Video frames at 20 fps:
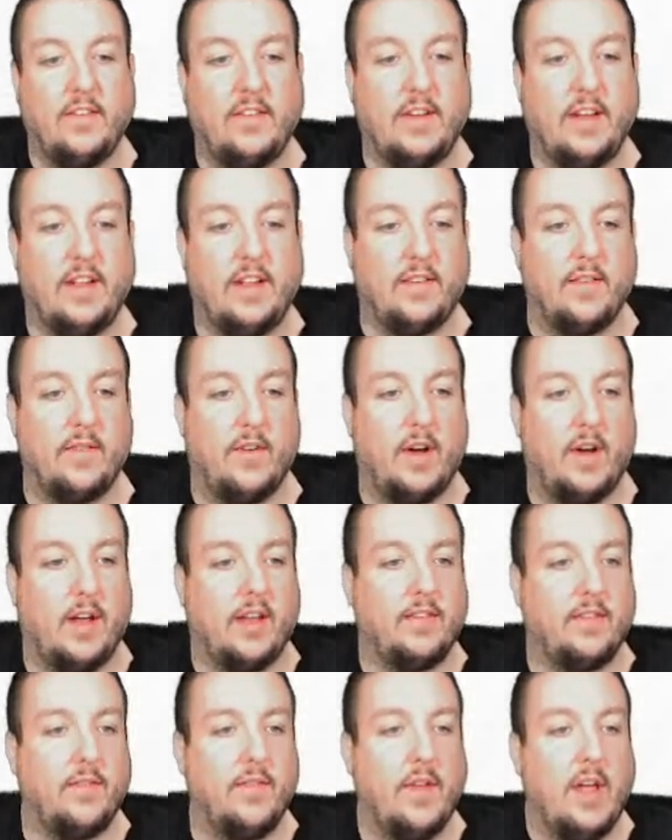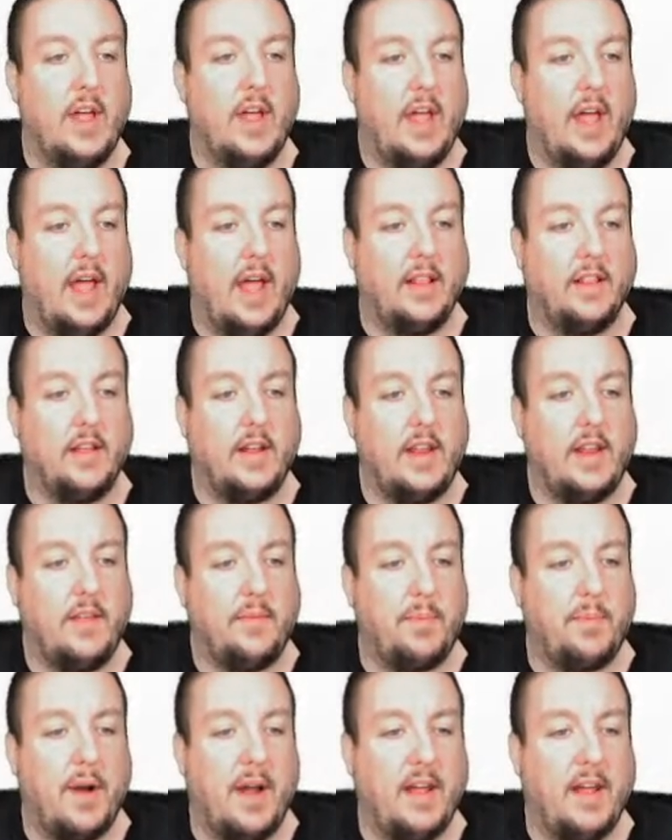You get some awesome. And look at these
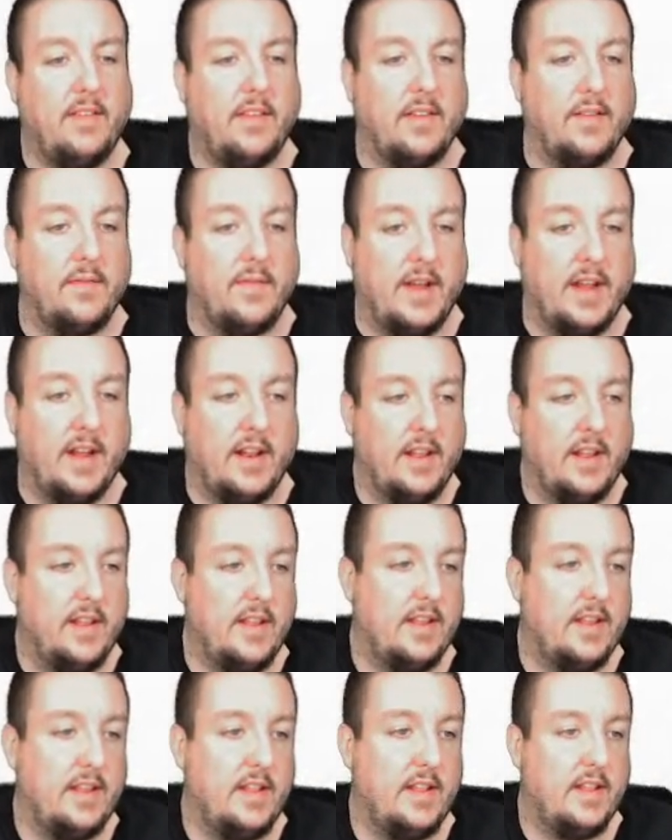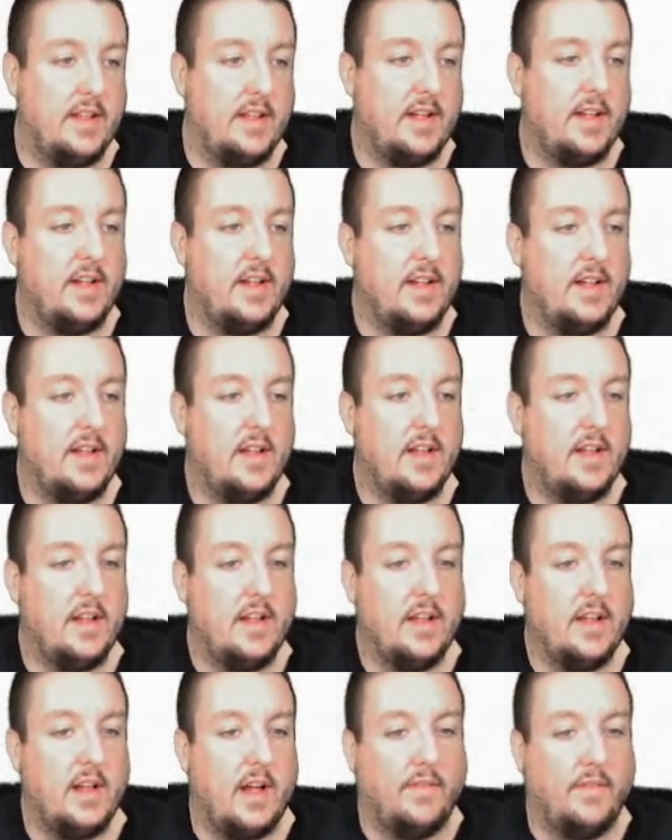prizes, man.
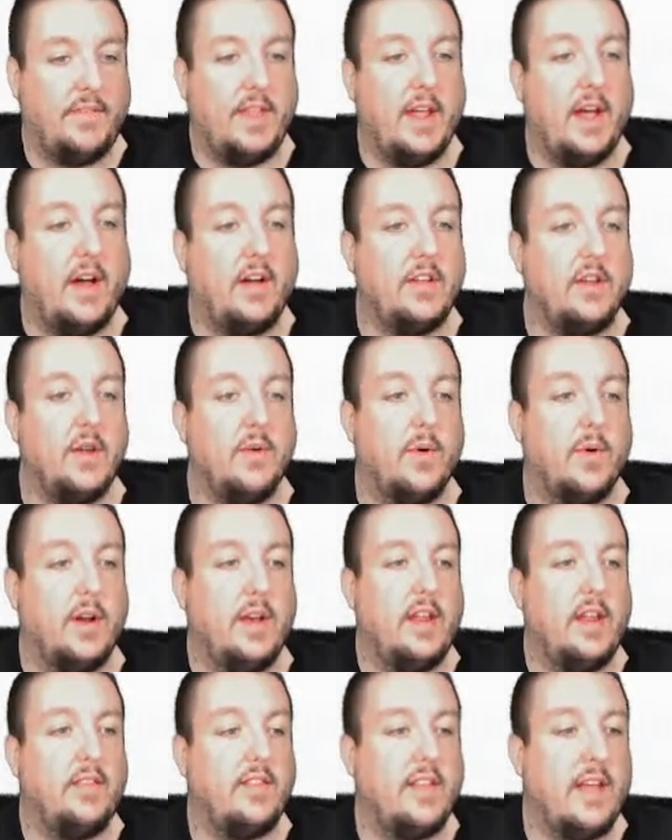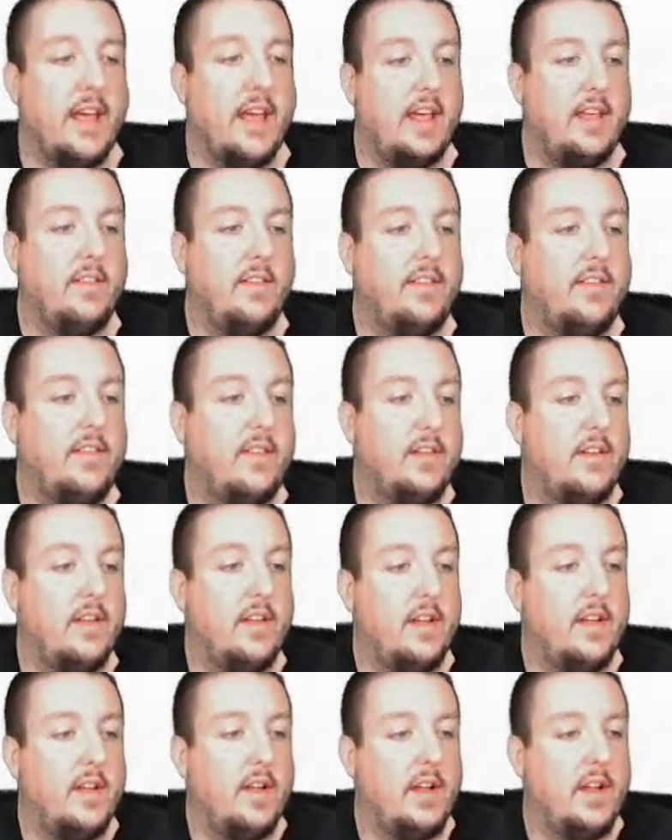I'm telling you, one of these days,
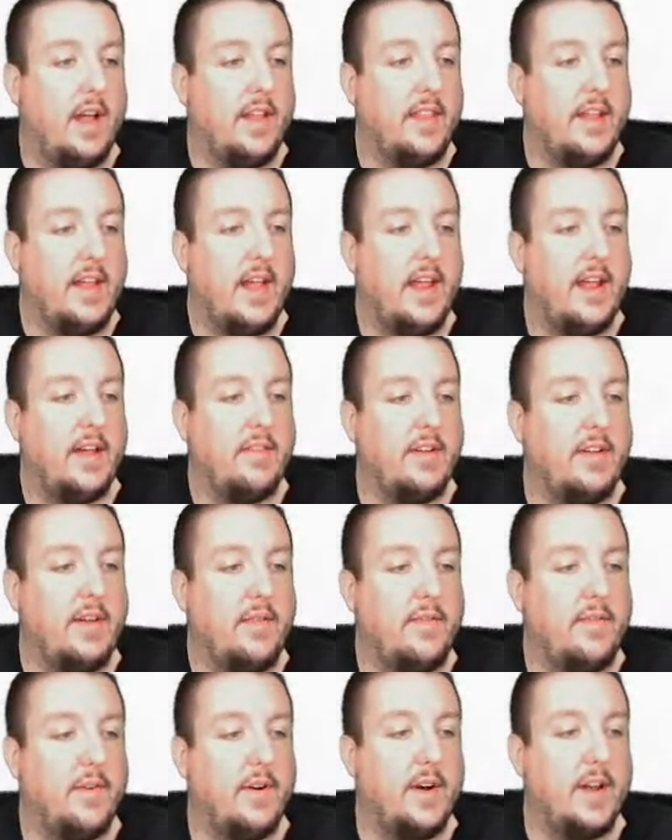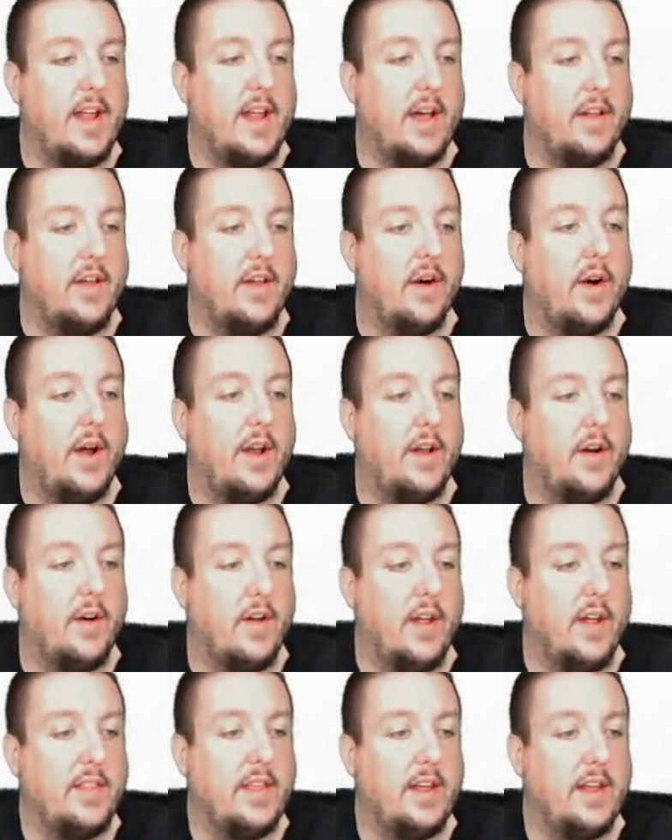I think I have enough for it now. No, I don't.
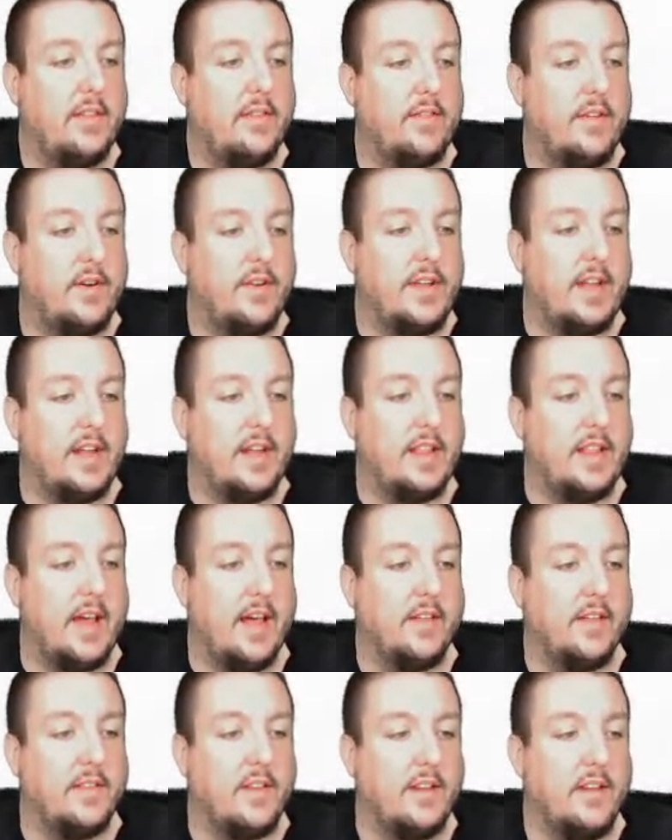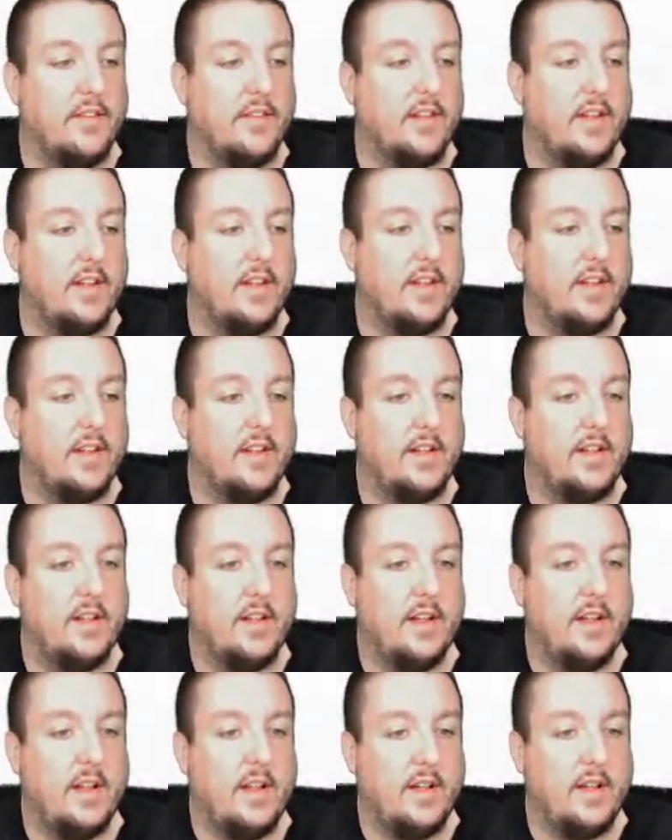I think it's 13,000, isn't it?
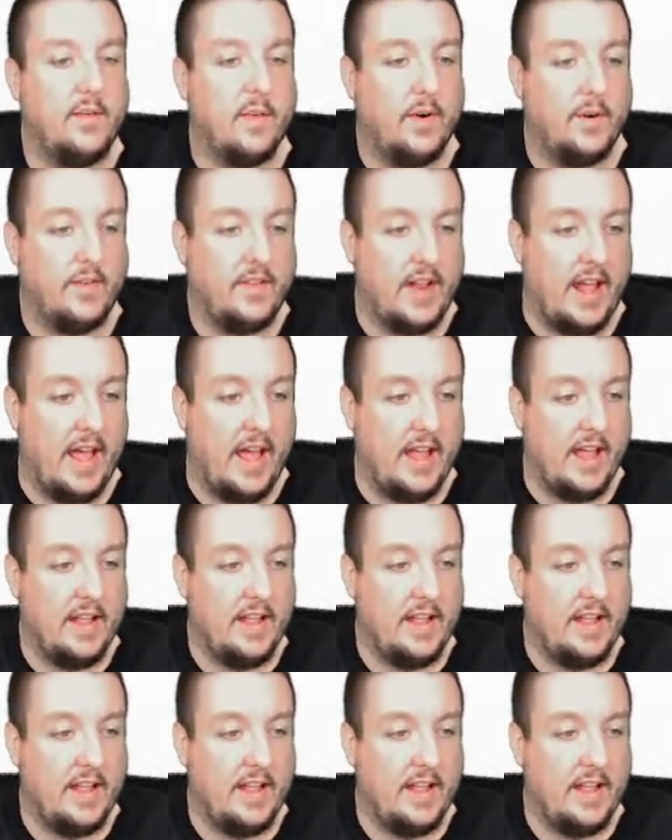Where's it at?